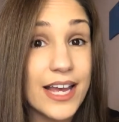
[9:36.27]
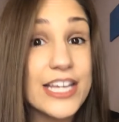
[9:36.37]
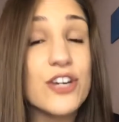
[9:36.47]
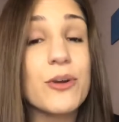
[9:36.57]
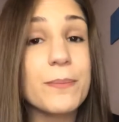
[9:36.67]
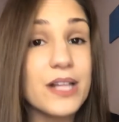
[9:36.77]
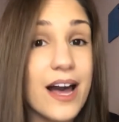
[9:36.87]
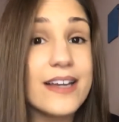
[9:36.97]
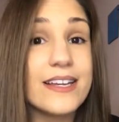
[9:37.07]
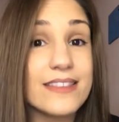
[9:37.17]
you're
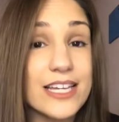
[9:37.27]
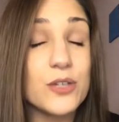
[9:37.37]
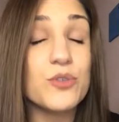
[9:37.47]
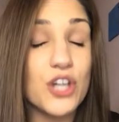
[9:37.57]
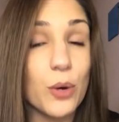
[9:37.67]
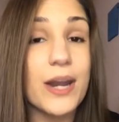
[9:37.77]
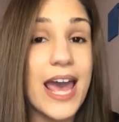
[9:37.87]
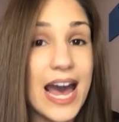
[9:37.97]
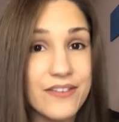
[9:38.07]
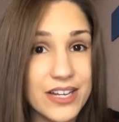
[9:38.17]
implying that you don't
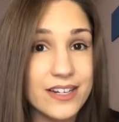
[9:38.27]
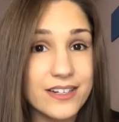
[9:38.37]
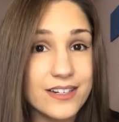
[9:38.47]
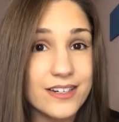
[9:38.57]
have it.